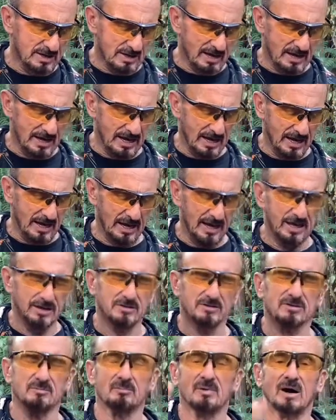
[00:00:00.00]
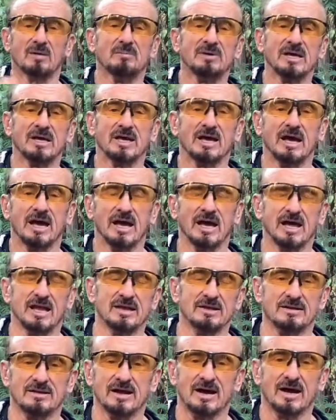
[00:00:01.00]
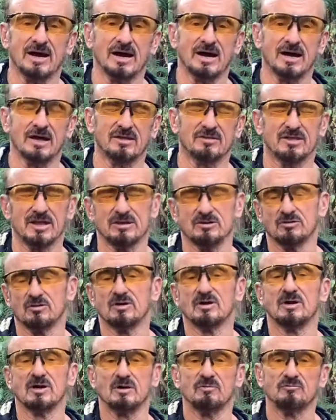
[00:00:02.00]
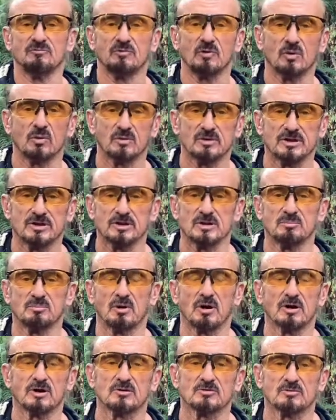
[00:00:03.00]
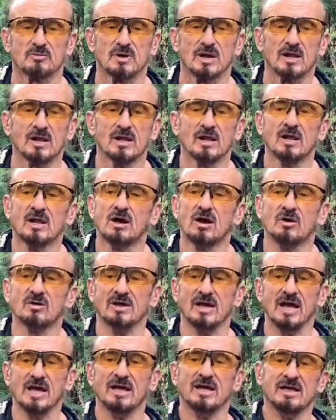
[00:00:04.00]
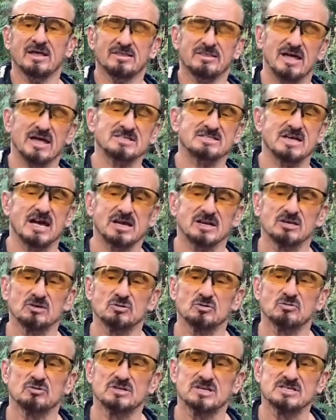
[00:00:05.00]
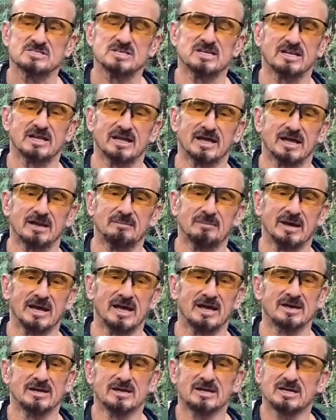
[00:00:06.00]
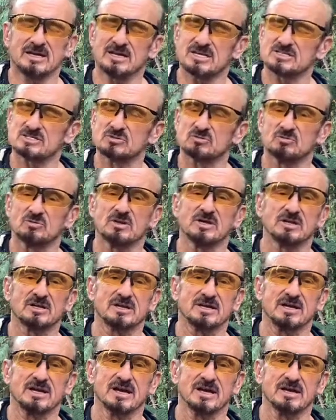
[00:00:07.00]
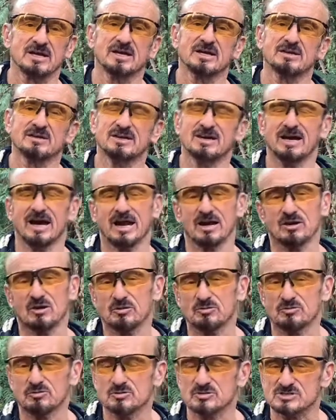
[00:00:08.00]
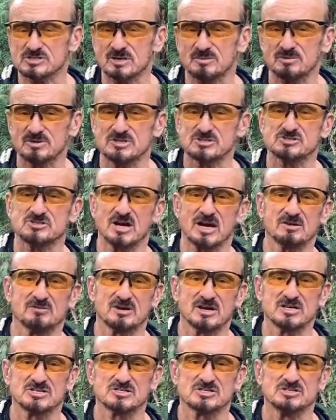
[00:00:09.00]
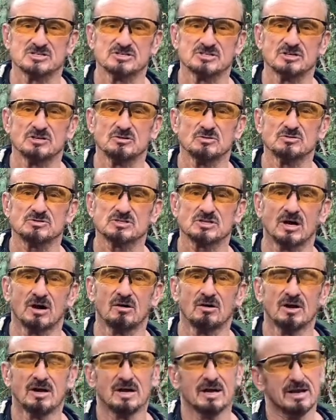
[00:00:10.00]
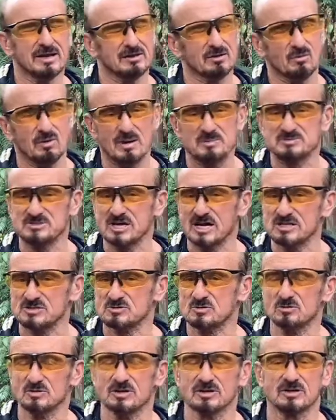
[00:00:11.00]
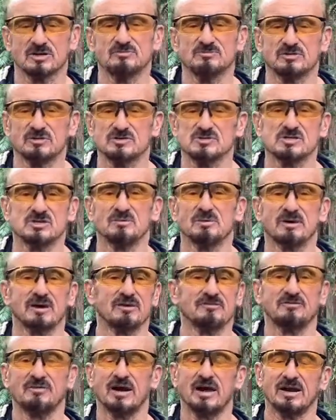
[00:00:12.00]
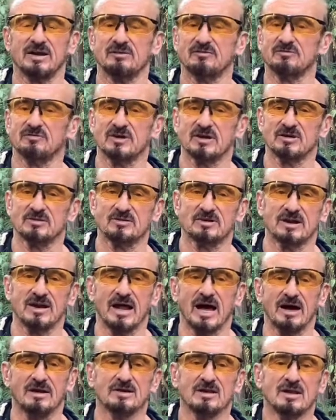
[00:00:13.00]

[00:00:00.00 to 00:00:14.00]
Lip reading: and the Mummy, and then you can come forward in the park as well. Okay, that's how you do Disneyland, man. It's a real kick. You got to go through some of these gyrations to do so. The websites are real confusing, but I finally figured it out.